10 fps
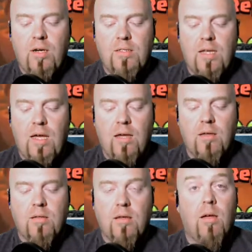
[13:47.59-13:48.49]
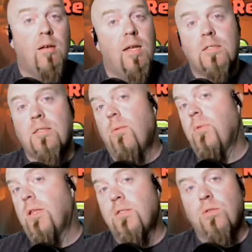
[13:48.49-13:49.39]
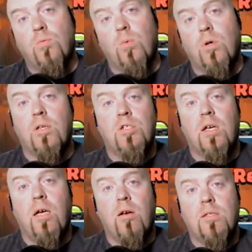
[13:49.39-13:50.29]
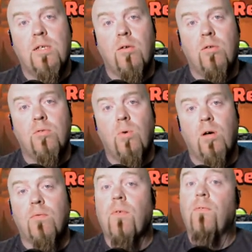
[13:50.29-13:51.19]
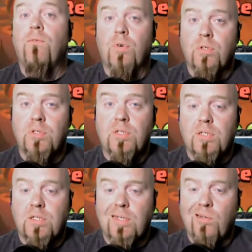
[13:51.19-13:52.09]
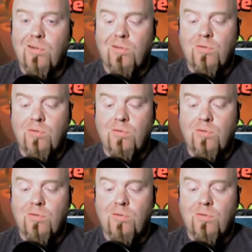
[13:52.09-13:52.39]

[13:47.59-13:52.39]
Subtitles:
attack. Next up, we're going to check out a Town Hall 12 versus a Town Hall